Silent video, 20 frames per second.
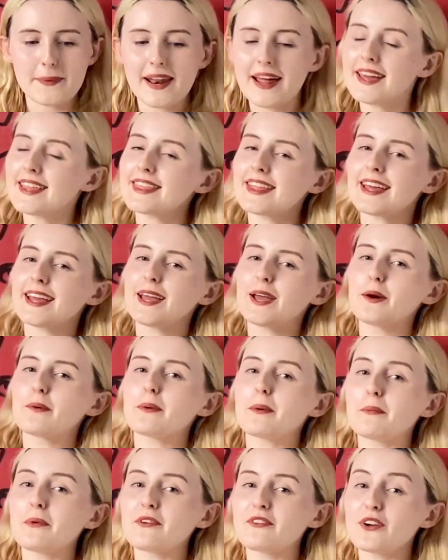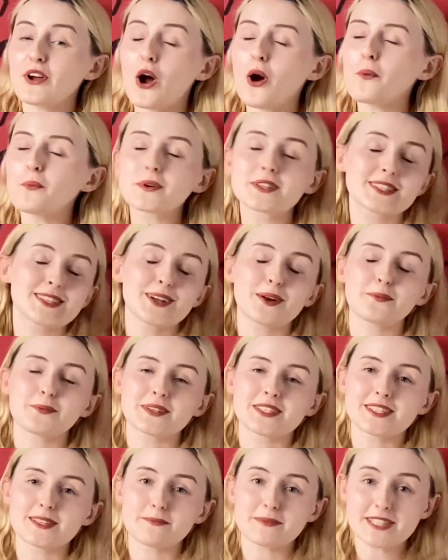I think he'll be moving onwards and
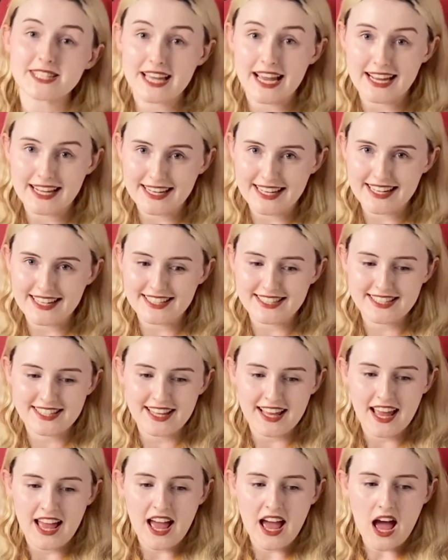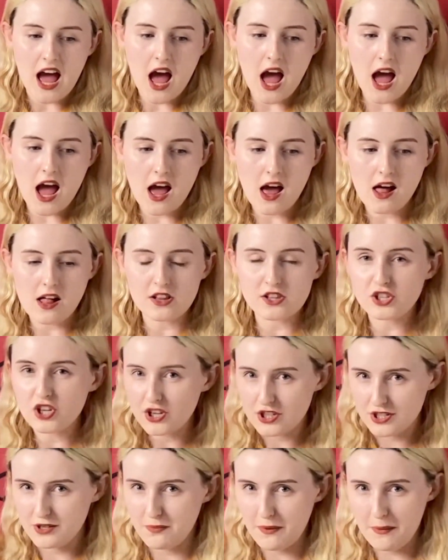upwards to Mercedes. I'll
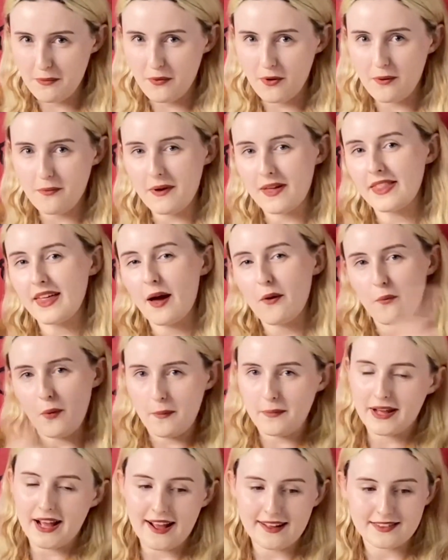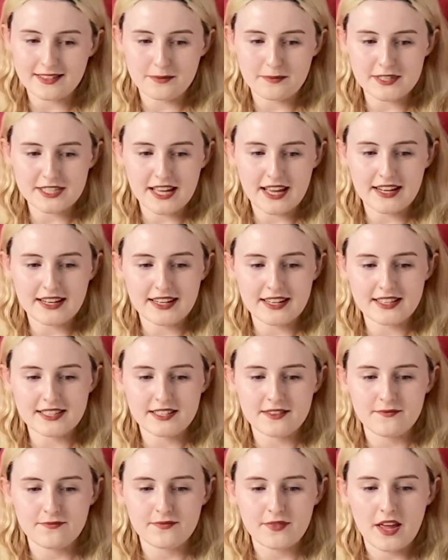touch a bit more about that when we get to
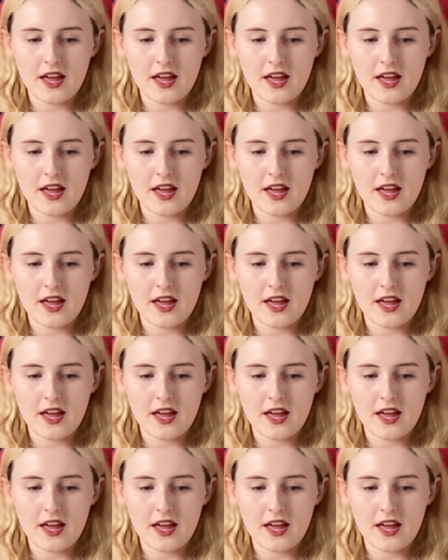Mercedes.